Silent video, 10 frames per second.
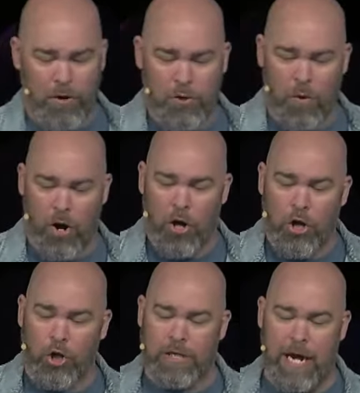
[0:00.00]
you are.
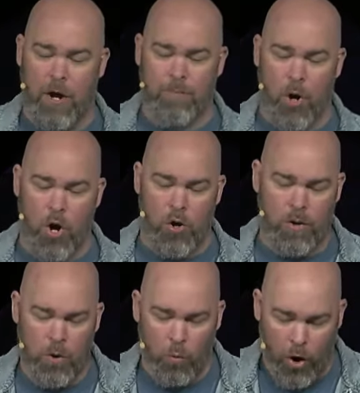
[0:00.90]
Look how
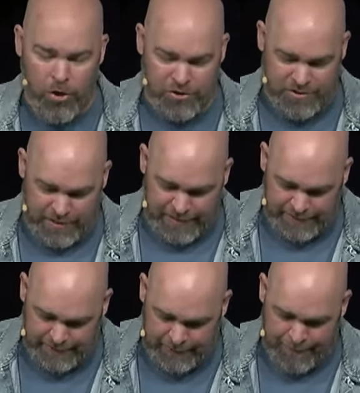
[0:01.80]
Paul words
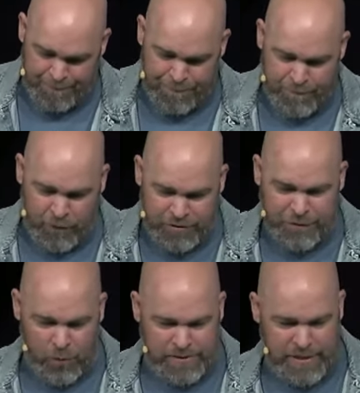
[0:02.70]
this. Verse
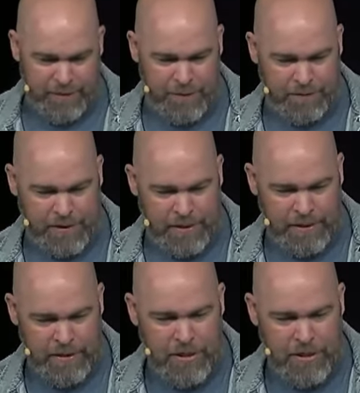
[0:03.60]
14 to 15.